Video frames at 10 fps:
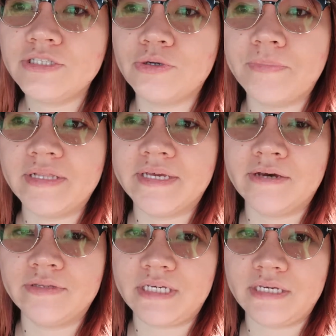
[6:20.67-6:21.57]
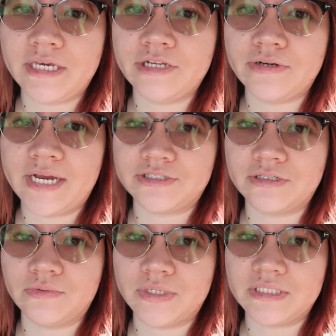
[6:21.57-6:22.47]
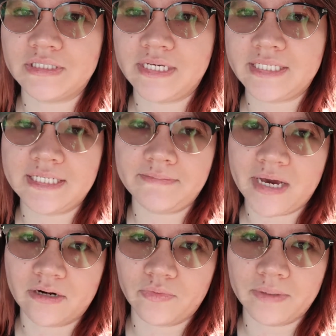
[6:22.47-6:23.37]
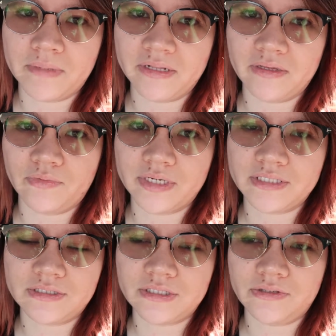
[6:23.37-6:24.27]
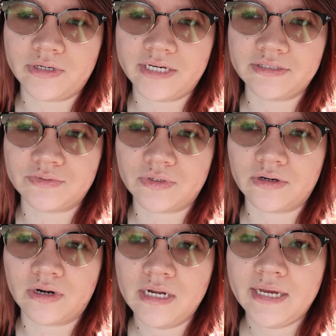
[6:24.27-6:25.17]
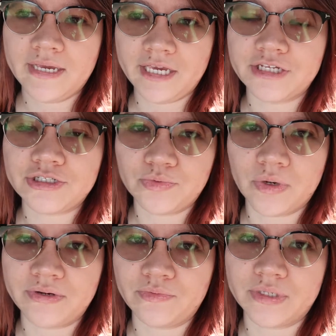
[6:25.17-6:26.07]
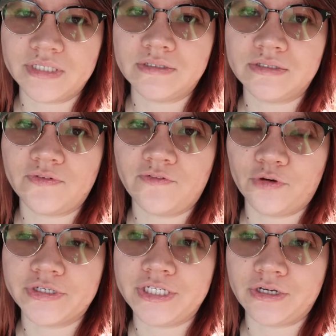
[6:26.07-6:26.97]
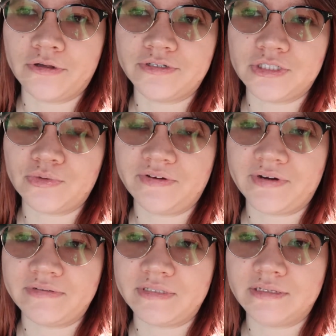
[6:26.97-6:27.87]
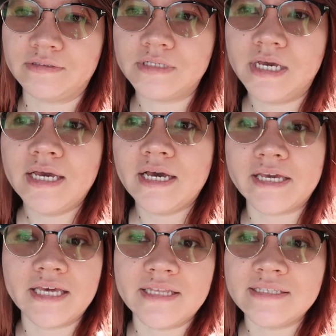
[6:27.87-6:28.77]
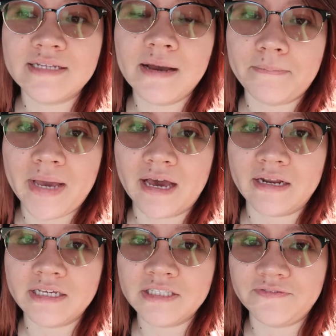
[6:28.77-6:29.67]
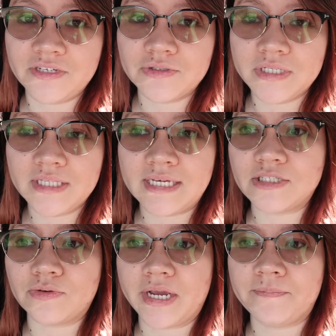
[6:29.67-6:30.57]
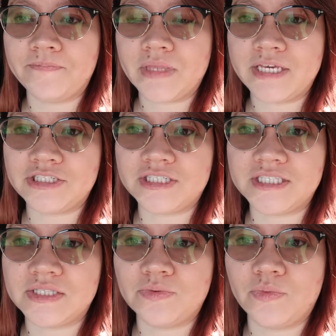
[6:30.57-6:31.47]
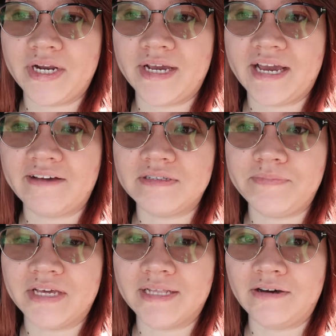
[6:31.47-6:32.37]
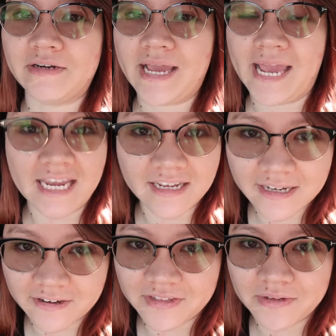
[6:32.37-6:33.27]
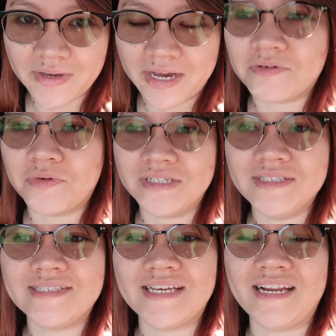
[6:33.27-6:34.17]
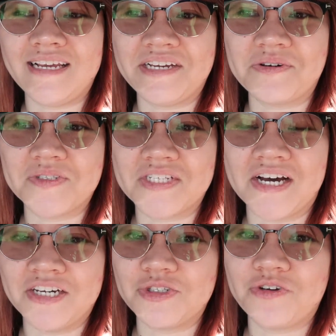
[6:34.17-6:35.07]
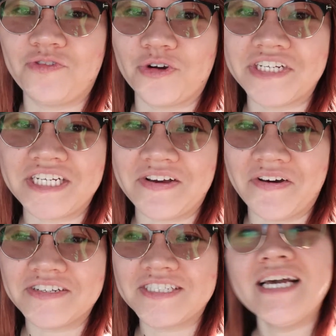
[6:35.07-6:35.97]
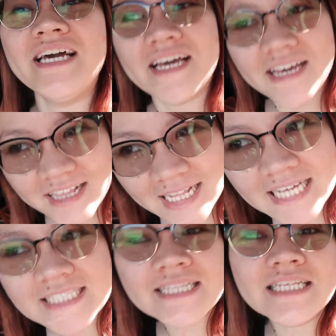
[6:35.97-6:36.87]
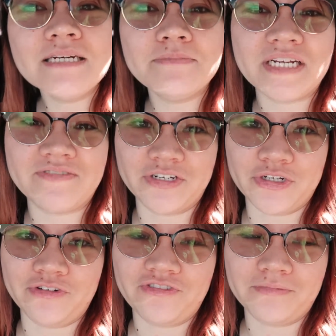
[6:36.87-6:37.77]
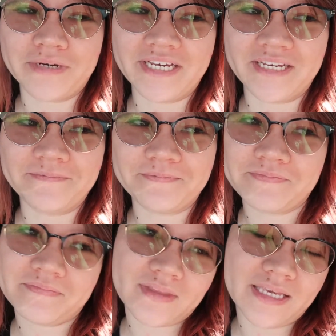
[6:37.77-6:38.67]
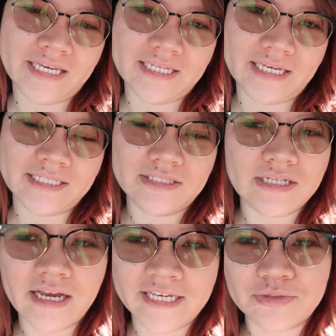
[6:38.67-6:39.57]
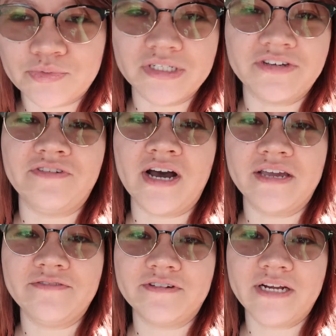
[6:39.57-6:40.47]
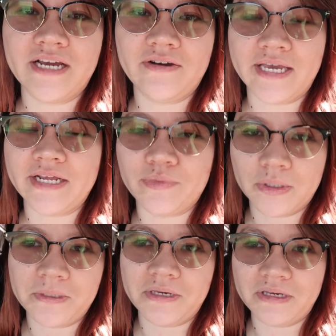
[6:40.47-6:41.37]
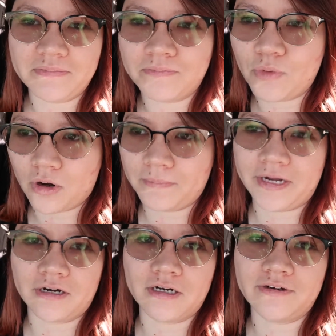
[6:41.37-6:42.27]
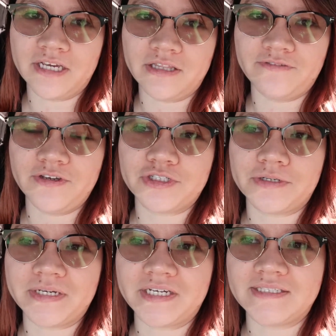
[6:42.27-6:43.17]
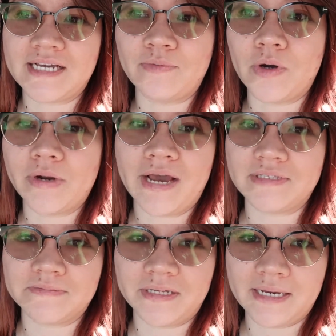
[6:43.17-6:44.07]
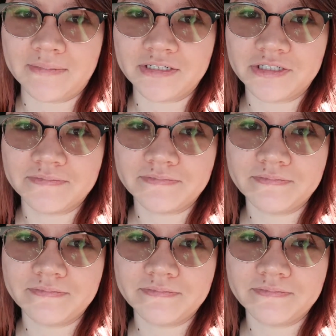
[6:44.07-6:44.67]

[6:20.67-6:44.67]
So mailing out the international ones, it didn't matter what month it was. You guys were, each one was $14.25. Again, that's not bad. Individually, that's great. It's just when I have to mail out eight of them at once and it equals $114, that's a little bit of an oof, but it, it's it's really fine for now and it will be more better in the future because I won't have to spend that much.